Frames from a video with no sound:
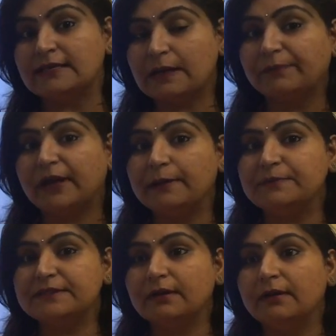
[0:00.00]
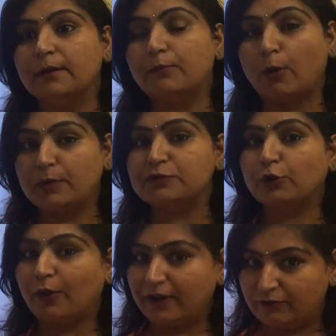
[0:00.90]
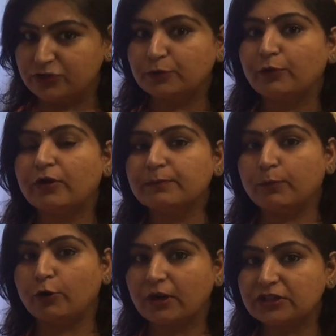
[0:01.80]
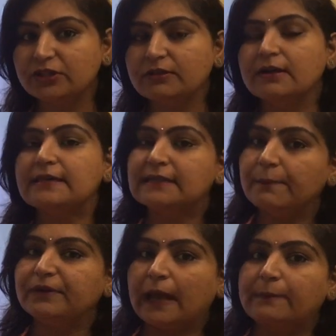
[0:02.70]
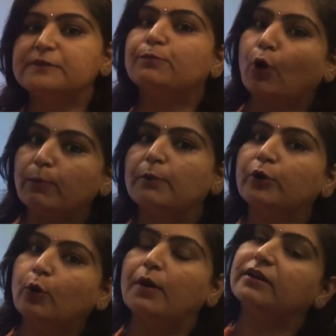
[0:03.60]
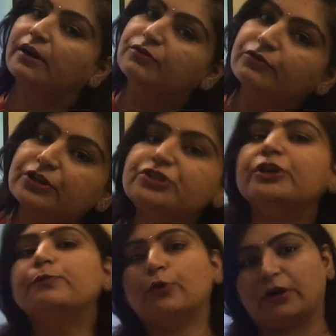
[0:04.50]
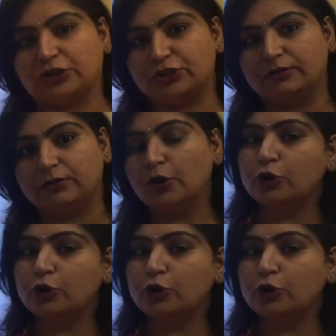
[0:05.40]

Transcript: Sometimes problems require divergent production, sometimes problem require convergent production.